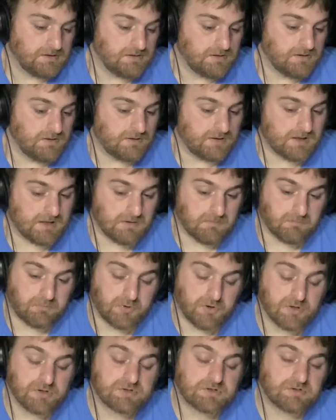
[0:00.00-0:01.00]
you're getting
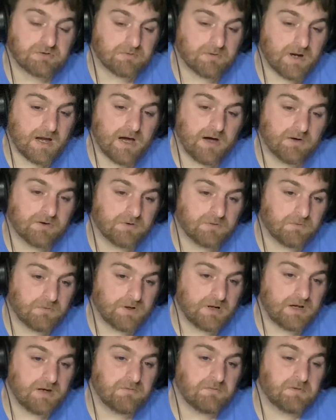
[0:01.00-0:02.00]
pushed around or
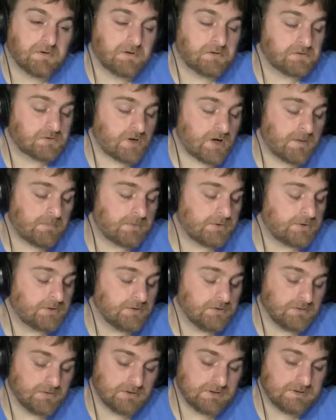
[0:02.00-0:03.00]
whatever, there's
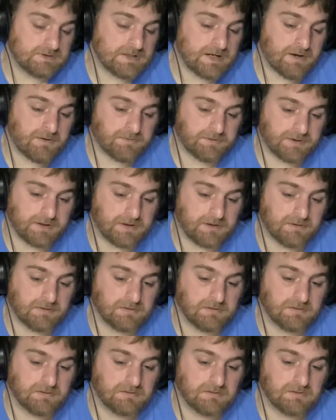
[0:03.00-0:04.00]
opportunities out there.
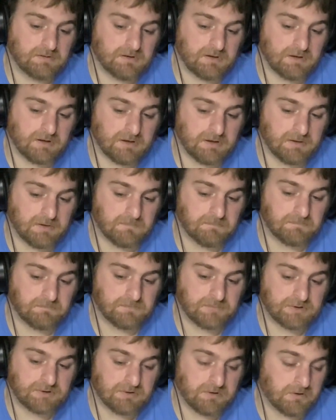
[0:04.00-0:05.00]

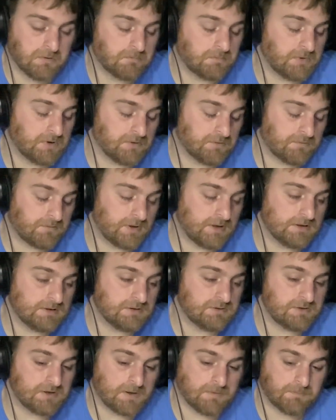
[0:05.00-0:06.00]
So don't be afraid to
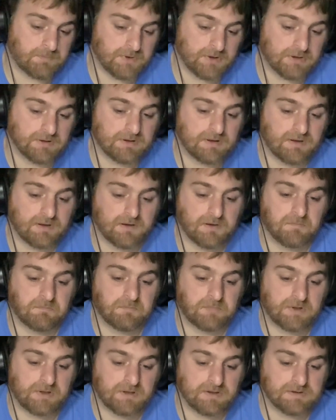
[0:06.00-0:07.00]
jump into them,
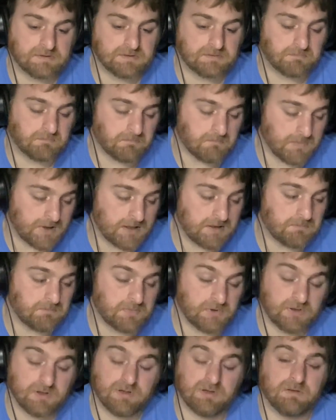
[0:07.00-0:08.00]
because it might
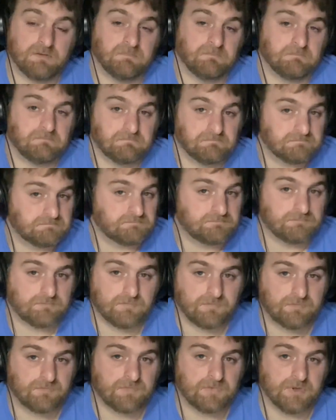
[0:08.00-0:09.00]
be
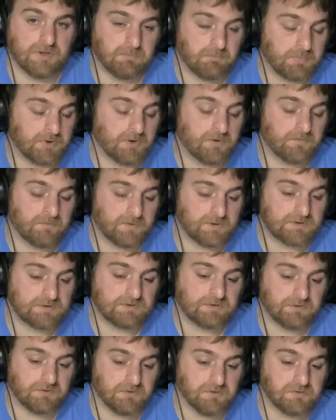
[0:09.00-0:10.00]
the perfect
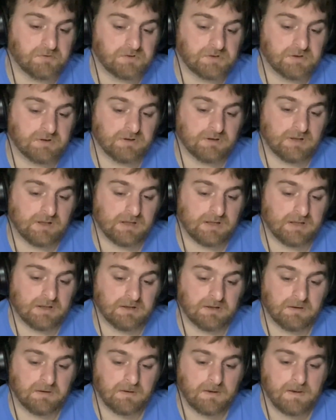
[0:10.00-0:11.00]
solution.
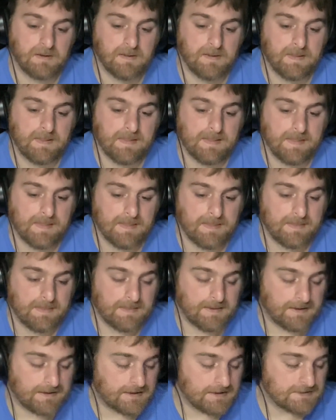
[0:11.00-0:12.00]
And
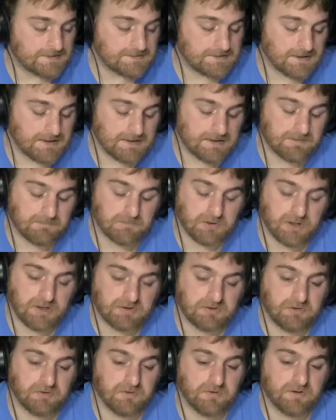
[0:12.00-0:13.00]
like I said, I'm
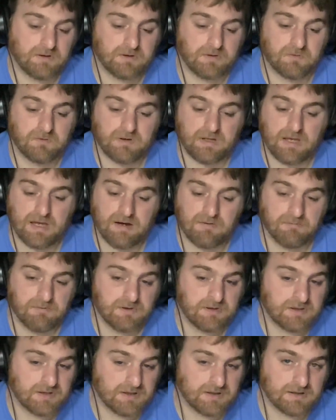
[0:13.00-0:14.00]
not doing
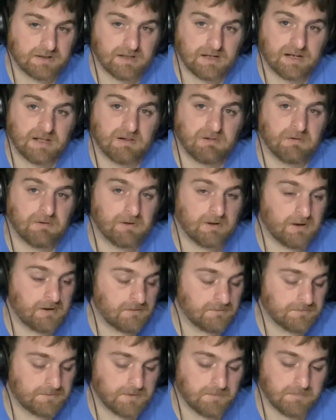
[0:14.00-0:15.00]
everything that I
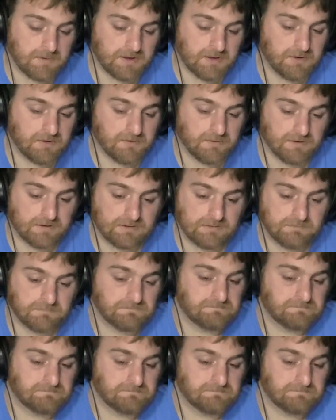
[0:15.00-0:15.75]
love to be doing,